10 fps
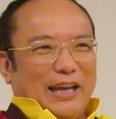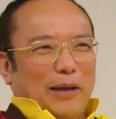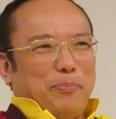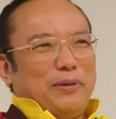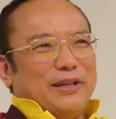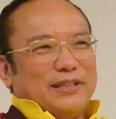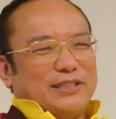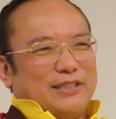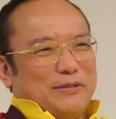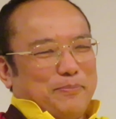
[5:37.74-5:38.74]

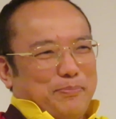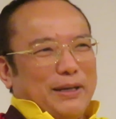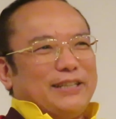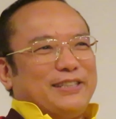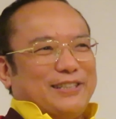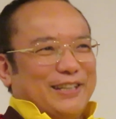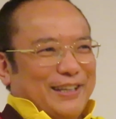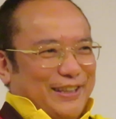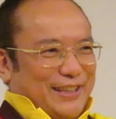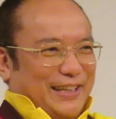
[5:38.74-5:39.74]
happiest, best
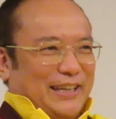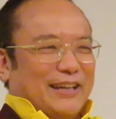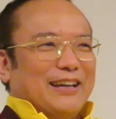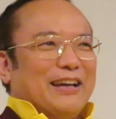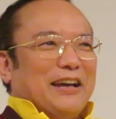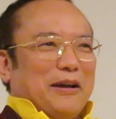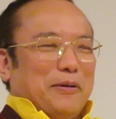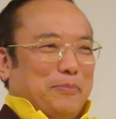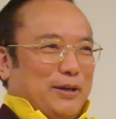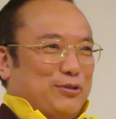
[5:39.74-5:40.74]
thing.
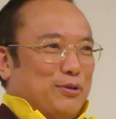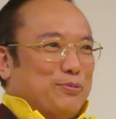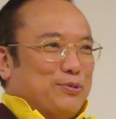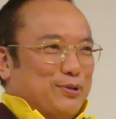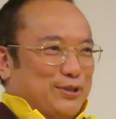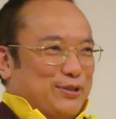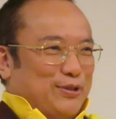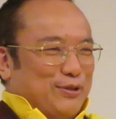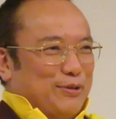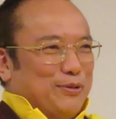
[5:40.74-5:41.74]
But of course,
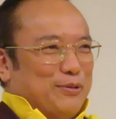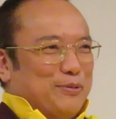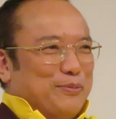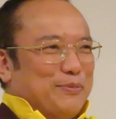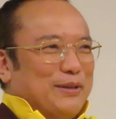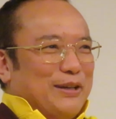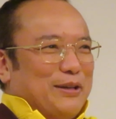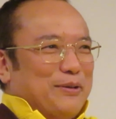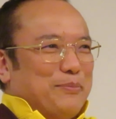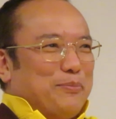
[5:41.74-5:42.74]
you know,
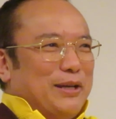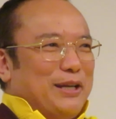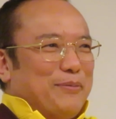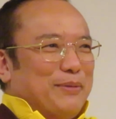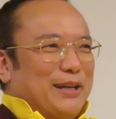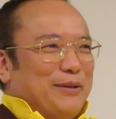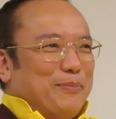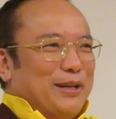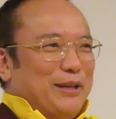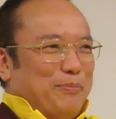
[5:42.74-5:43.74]
many
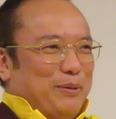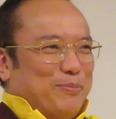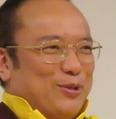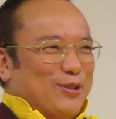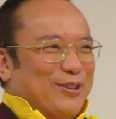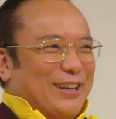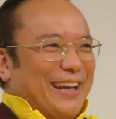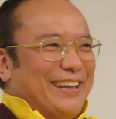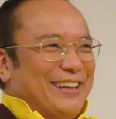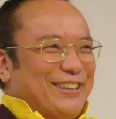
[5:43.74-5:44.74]
people don't
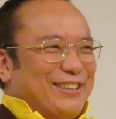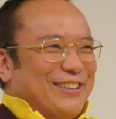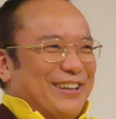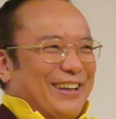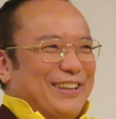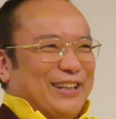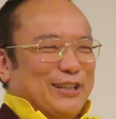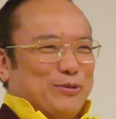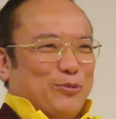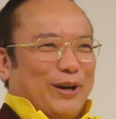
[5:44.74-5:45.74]
like it.
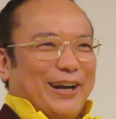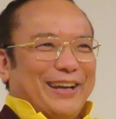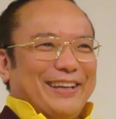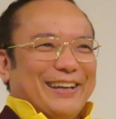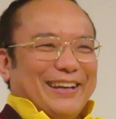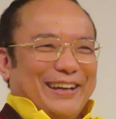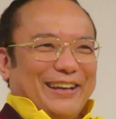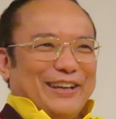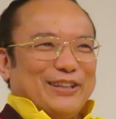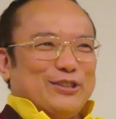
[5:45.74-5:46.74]
That's why
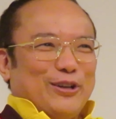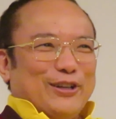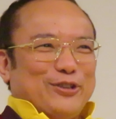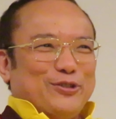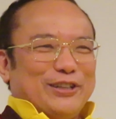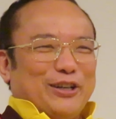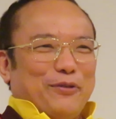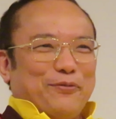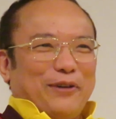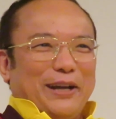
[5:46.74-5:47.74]
solitary
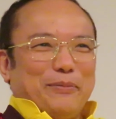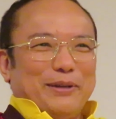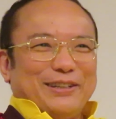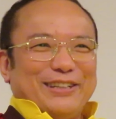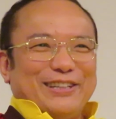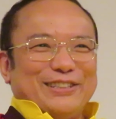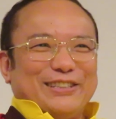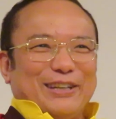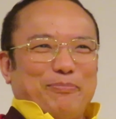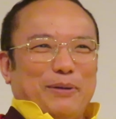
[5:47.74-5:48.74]
confinement
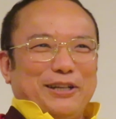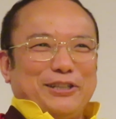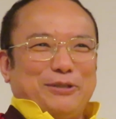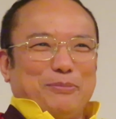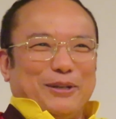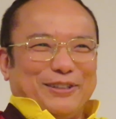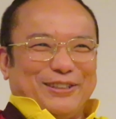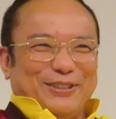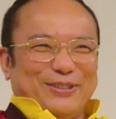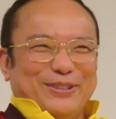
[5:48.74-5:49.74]
is a
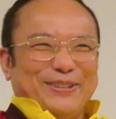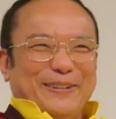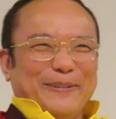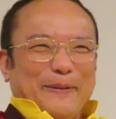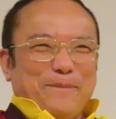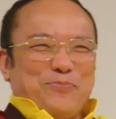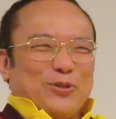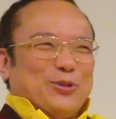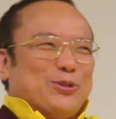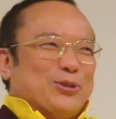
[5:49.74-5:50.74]
punishment, you
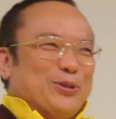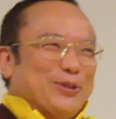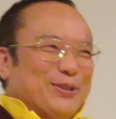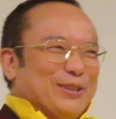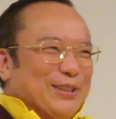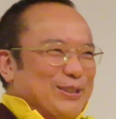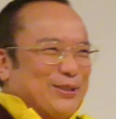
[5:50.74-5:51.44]
know. So